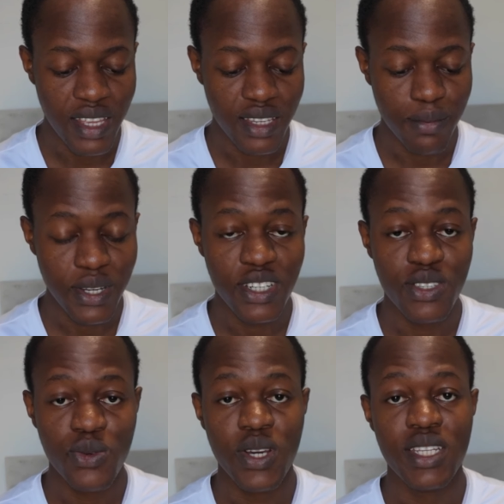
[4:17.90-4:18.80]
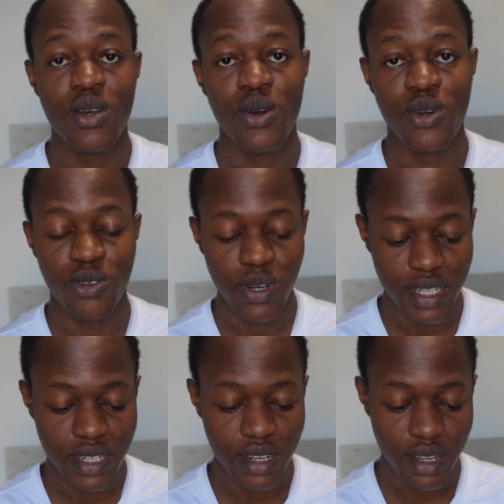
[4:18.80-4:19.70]
The patient weighs
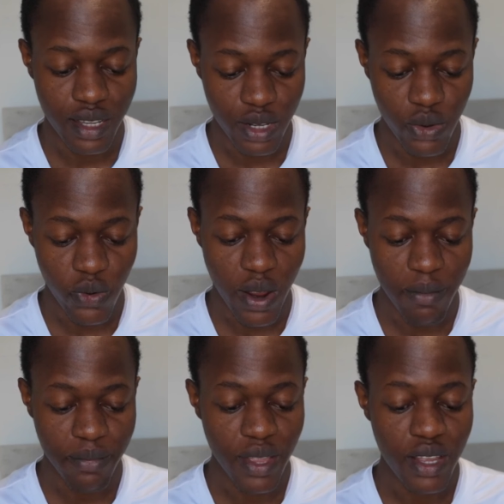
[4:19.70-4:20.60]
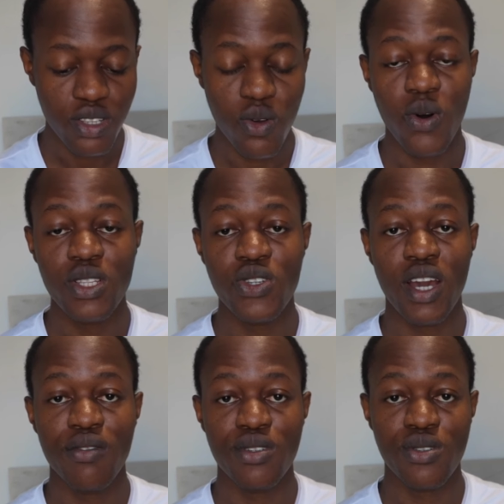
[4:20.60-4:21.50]
100 kilogram. So what you
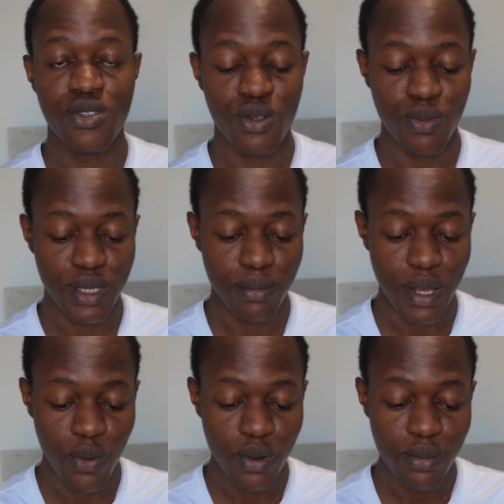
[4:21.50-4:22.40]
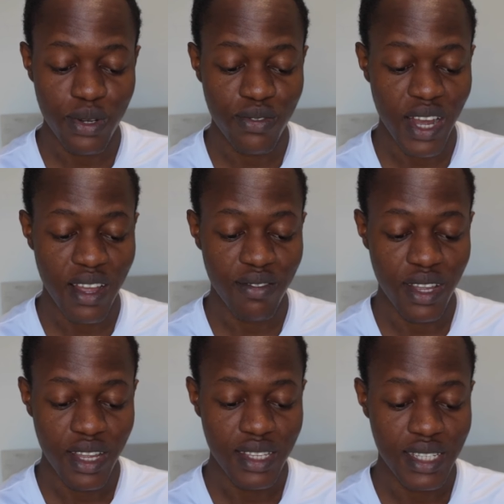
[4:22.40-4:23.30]
have to do is to multiply 1.5
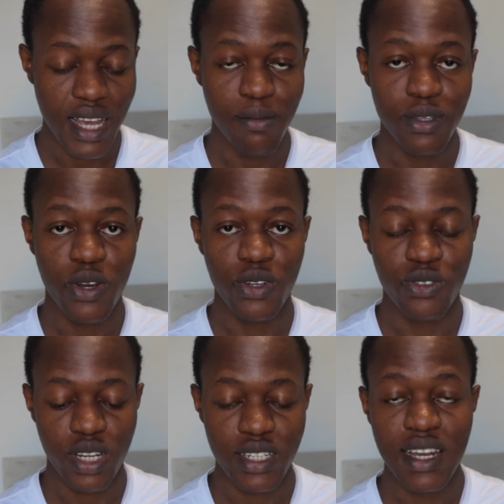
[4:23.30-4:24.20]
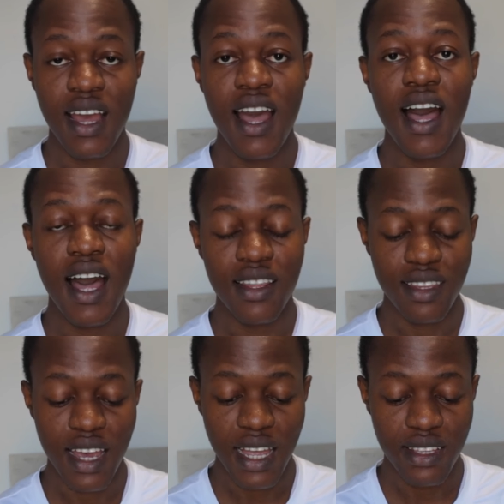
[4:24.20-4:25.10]
times 100, and
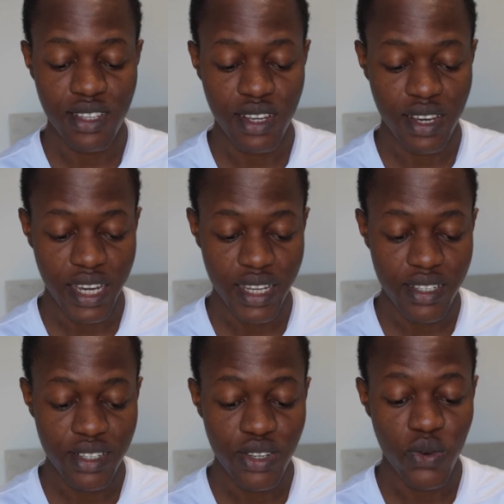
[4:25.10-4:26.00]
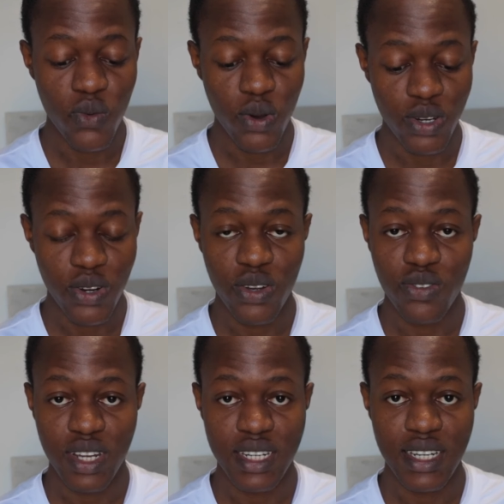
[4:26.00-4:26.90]
the answer is
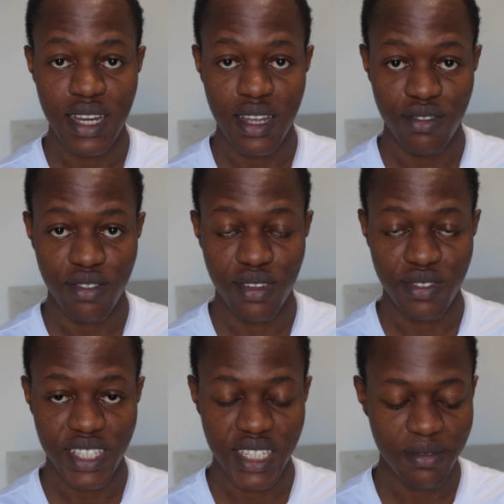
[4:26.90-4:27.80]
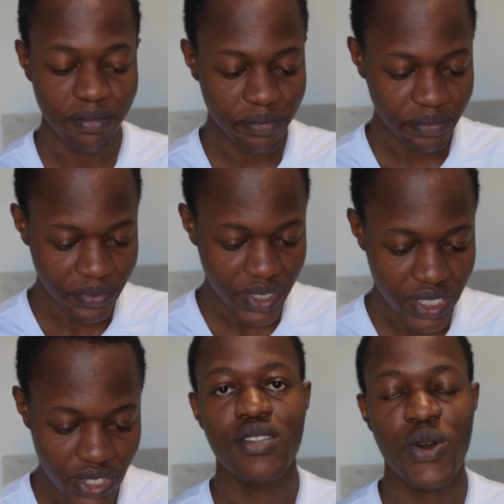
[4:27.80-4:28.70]
150.
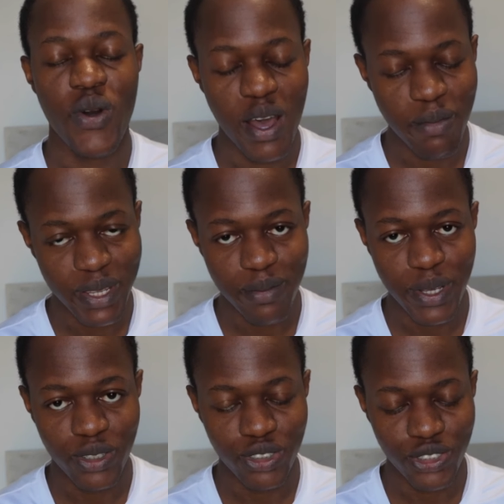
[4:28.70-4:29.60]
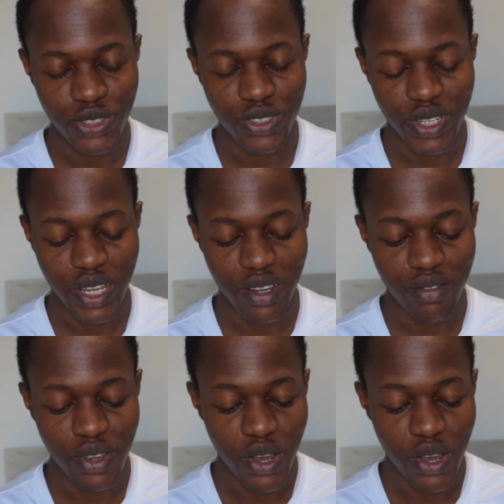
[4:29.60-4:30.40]
So how many ml should you give?